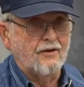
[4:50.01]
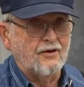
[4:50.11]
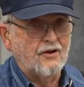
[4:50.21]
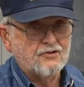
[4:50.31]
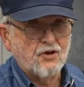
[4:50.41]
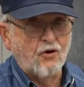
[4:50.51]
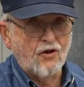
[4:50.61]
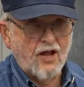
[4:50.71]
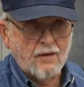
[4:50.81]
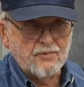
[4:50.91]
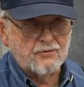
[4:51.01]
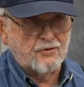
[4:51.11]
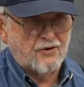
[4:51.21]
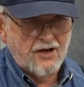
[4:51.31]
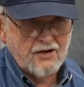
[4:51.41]
And this all happened to
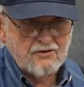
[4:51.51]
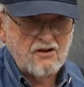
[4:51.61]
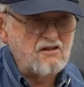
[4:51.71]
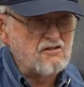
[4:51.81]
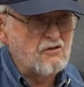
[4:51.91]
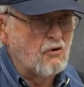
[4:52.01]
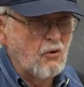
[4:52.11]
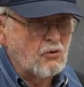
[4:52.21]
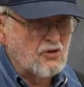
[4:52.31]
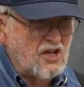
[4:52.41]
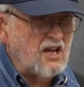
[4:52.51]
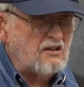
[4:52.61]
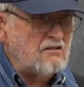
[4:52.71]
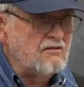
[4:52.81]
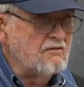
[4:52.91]
an 18-year-old kid.